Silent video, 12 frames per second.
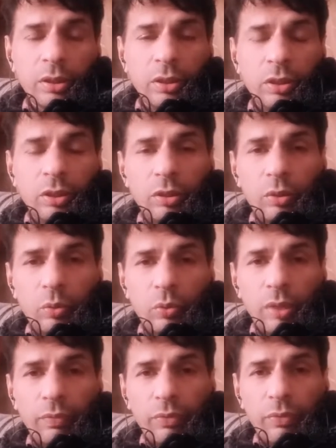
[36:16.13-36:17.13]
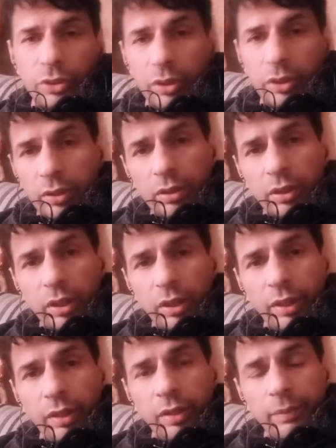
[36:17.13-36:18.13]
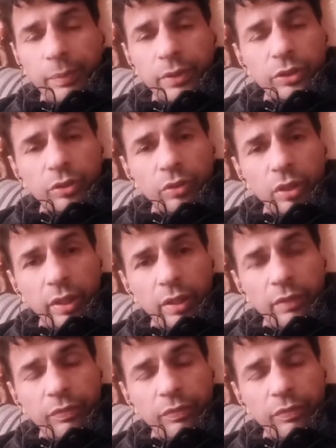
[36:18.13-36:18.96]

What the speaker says: You are watching 80085